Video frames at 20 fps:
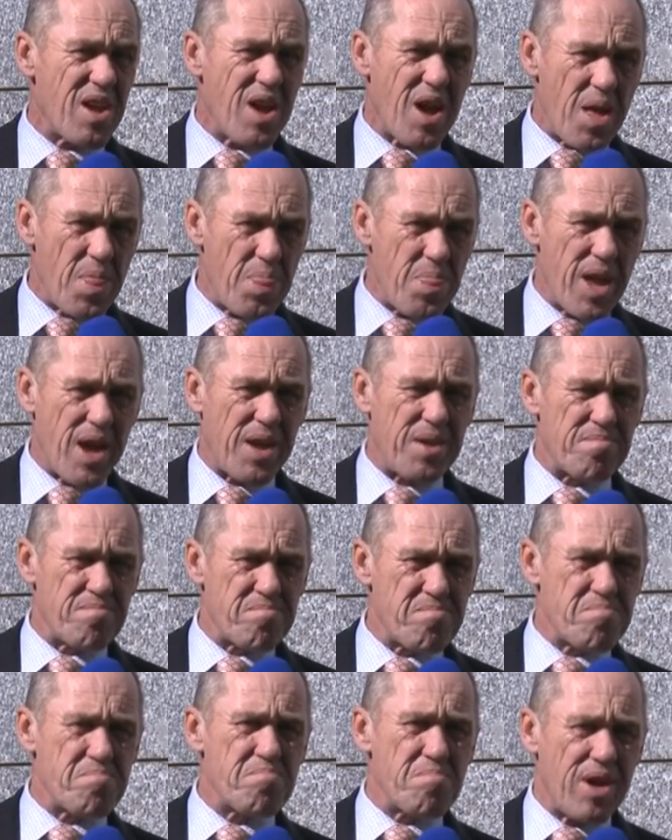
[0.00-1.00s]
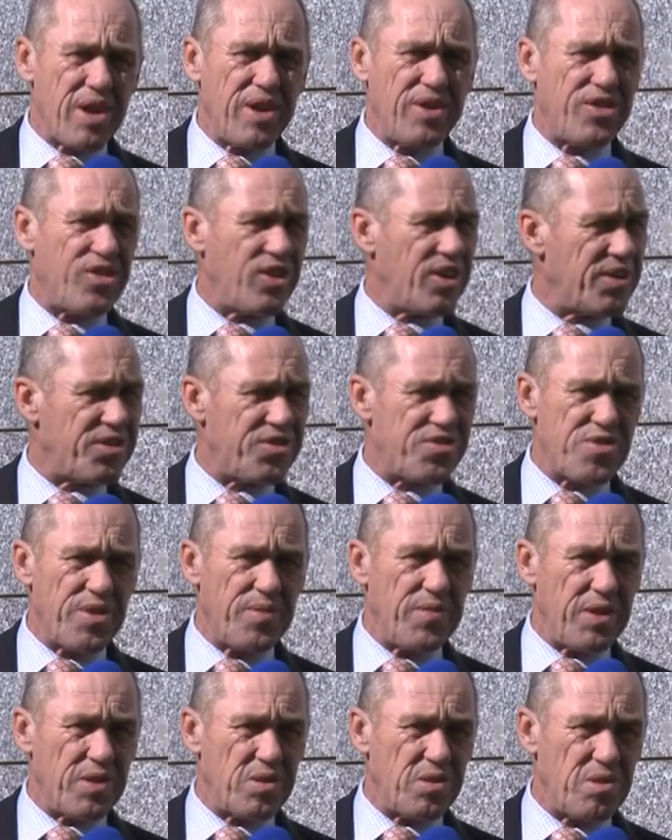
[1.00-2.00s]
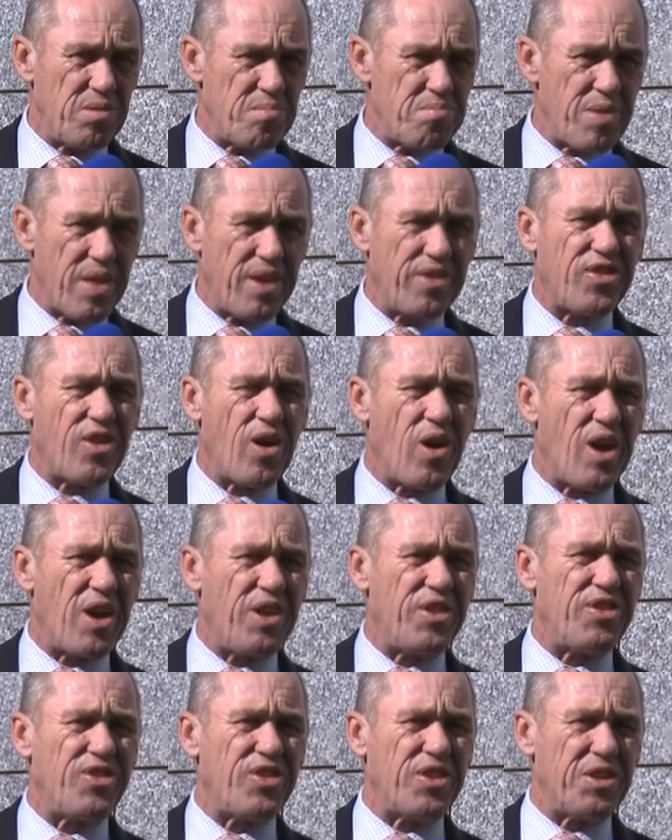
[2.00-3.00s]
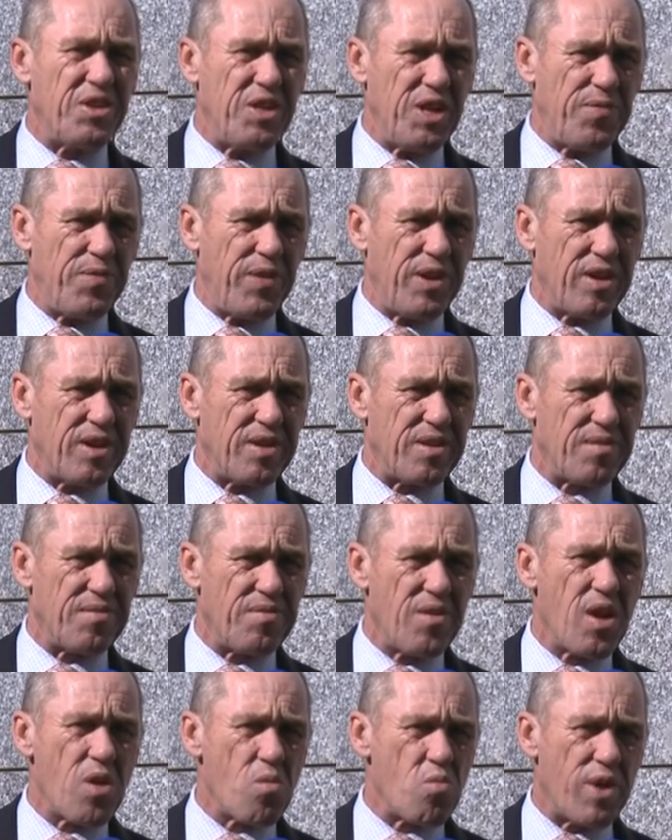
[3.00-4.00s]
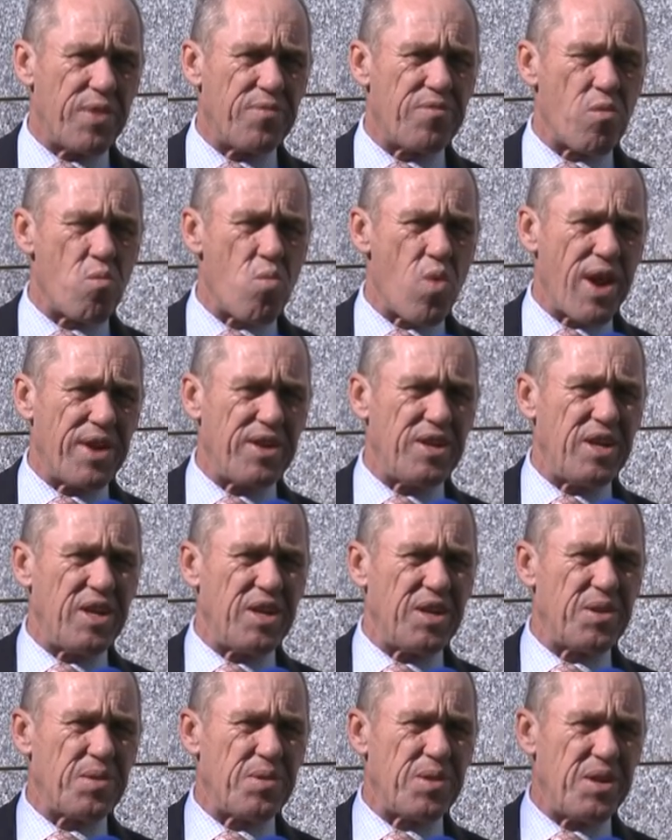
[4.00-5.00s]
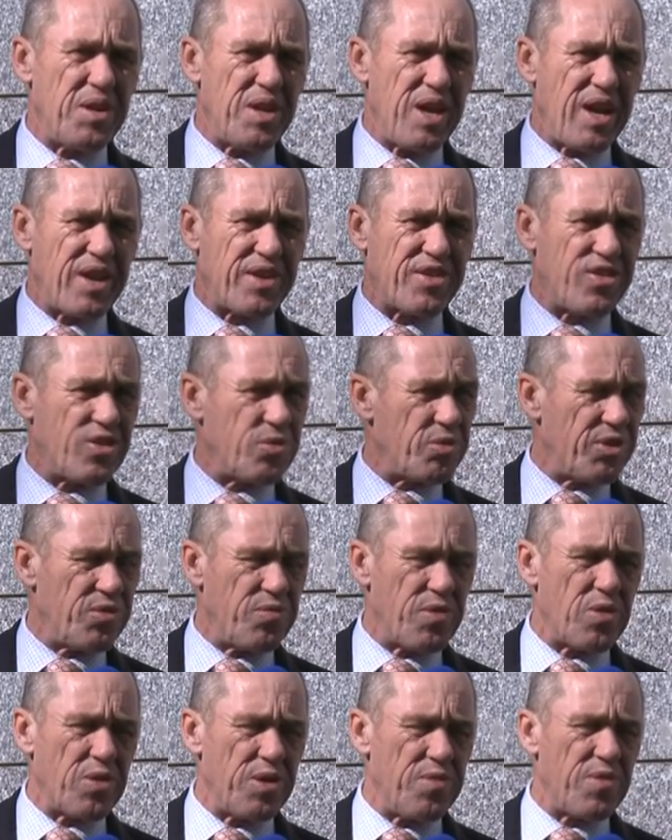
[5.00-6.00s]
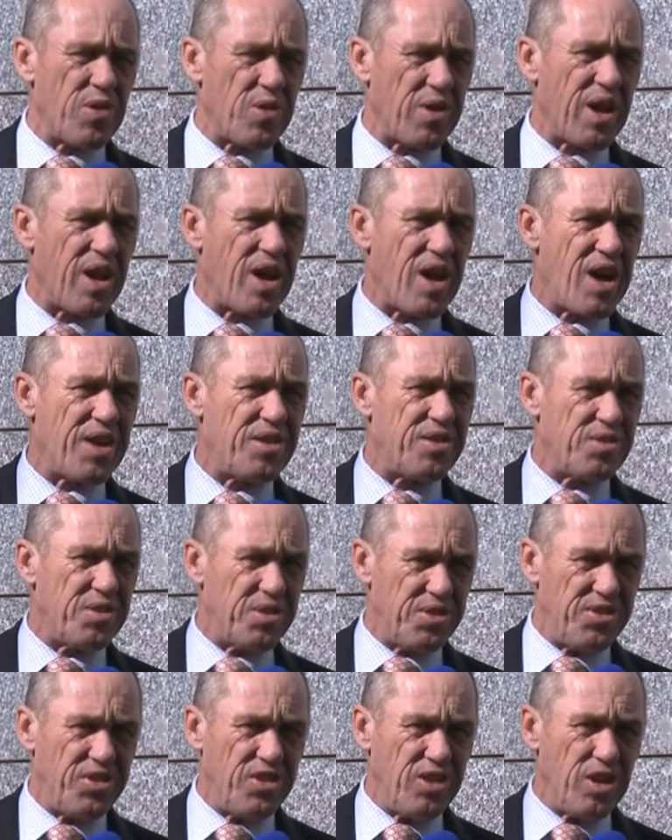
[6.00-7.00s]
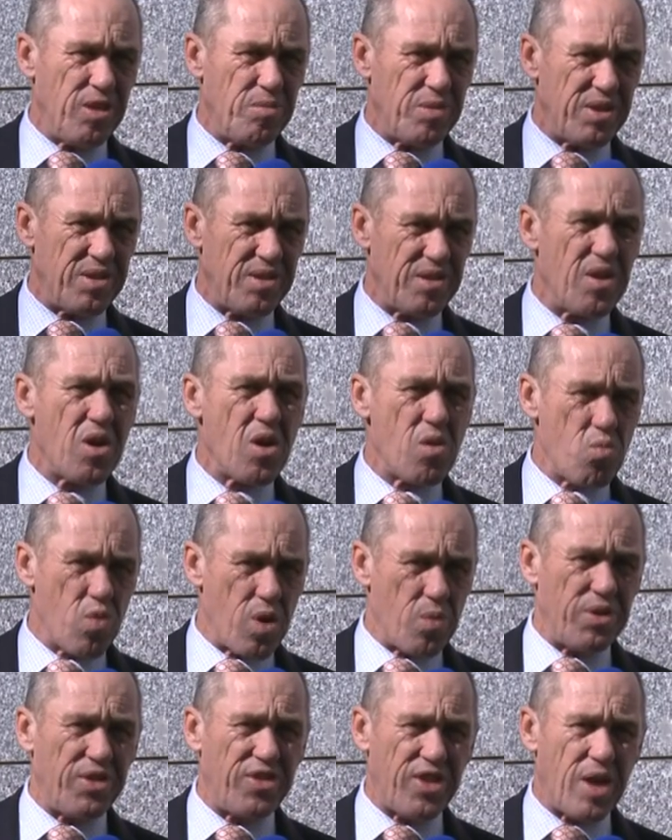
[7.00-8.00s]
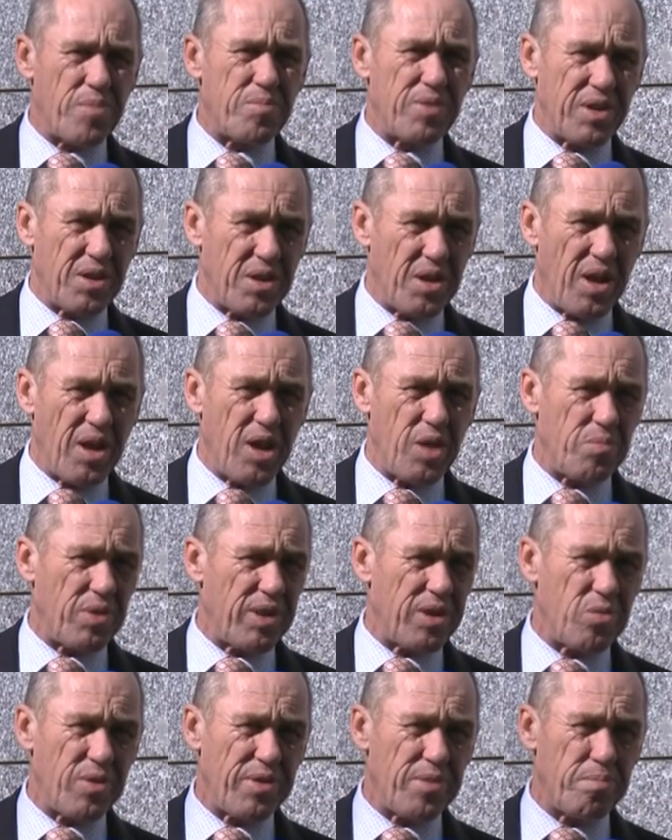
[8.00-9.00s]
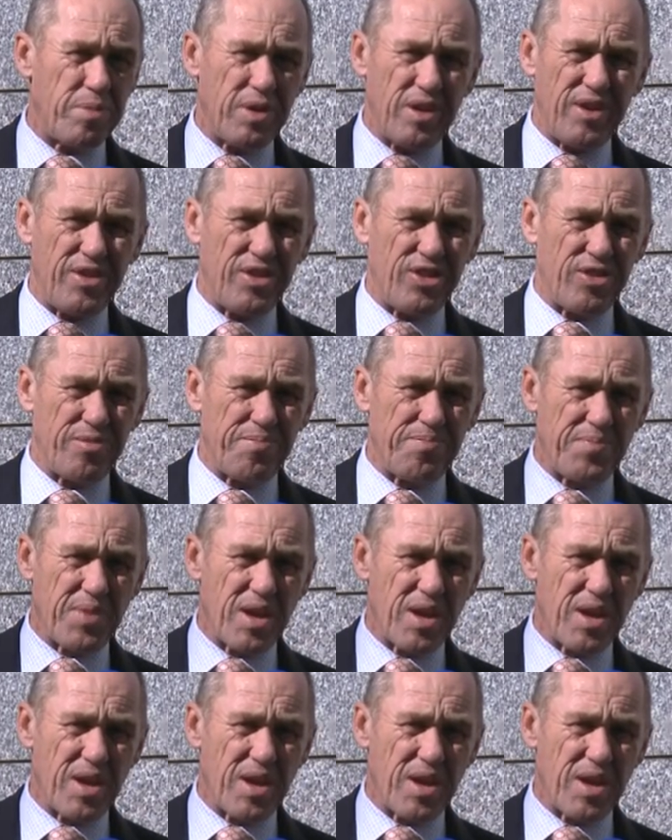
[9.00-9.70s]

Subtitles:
And that may sound trivial, but that's highly significant when from one year to the next it was very, very hard to determine what was happening globally with peace.